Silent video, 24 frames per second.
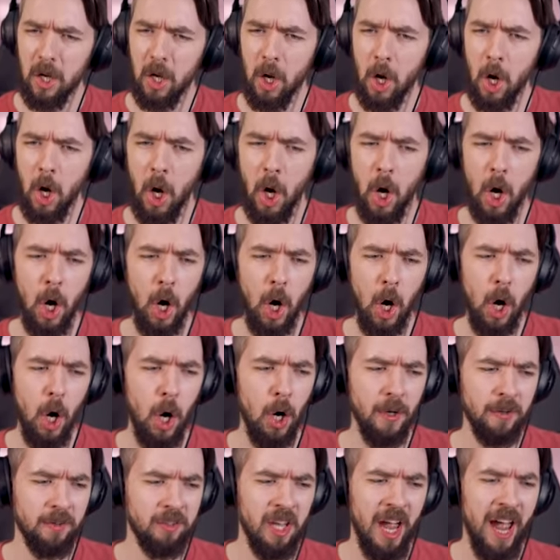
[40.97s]

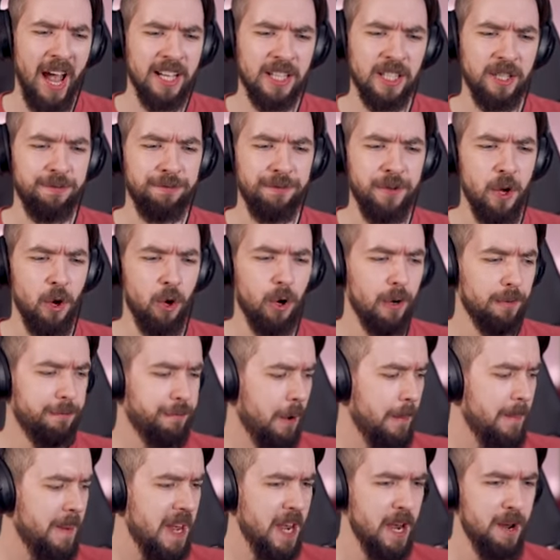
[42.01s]
Oh, that's fuel
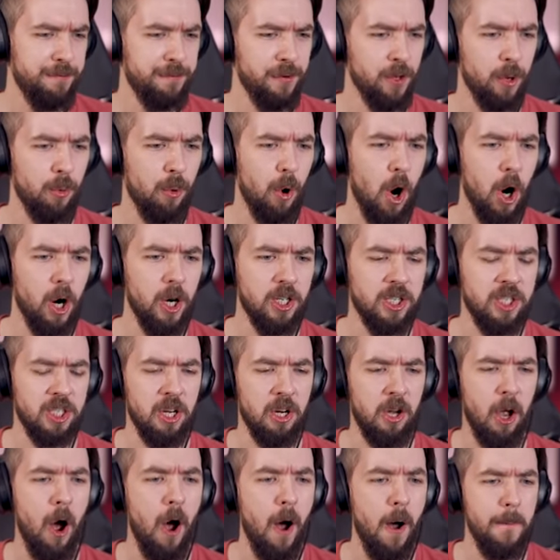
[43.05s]
for me for the wars
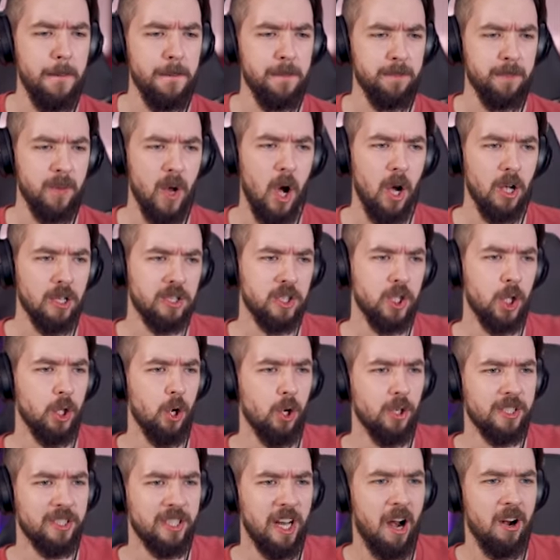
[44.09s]
to come. Also,
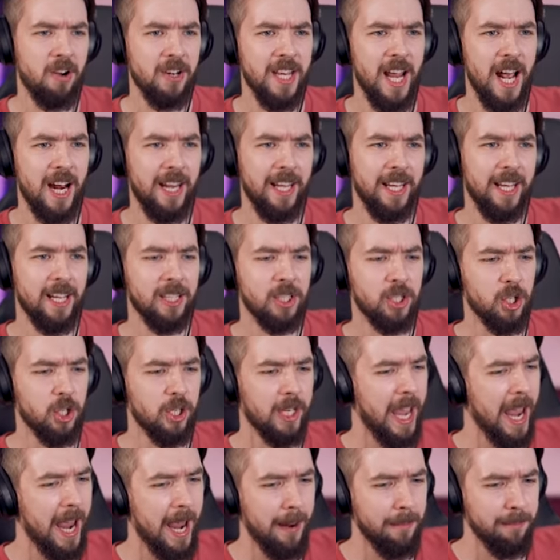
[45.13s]
don't start yelling at your
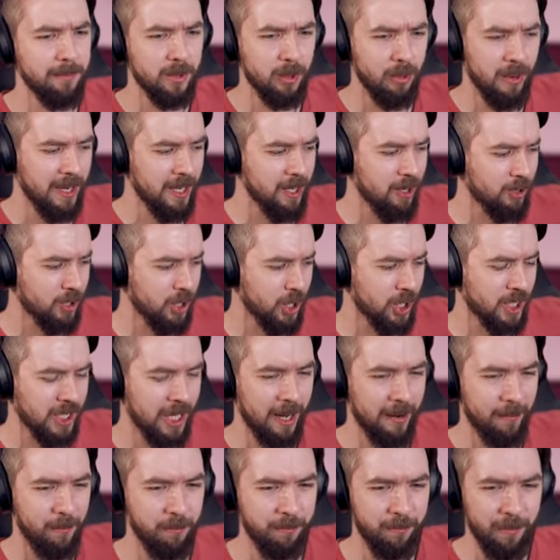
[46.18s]
games when you're just
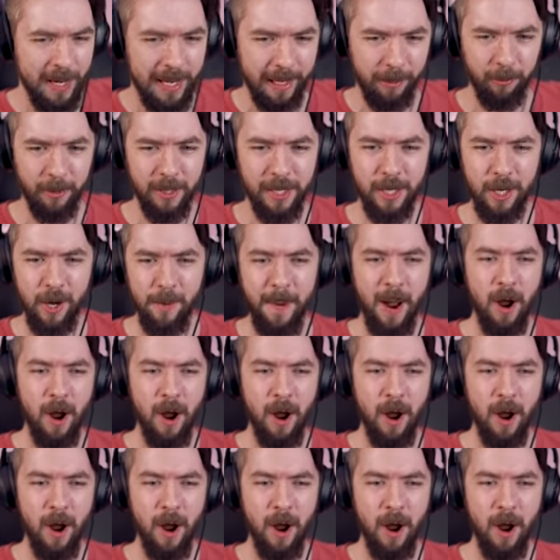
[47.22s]
had liquid in your